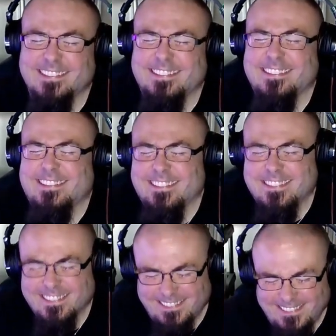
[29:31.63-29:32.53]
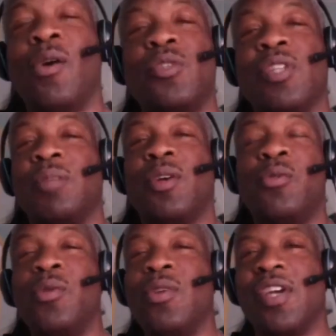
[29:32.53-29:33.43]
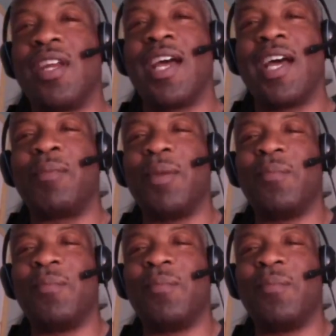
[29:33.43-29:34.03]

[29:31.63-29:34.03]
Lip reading: people think, oh, something cool is going to happen.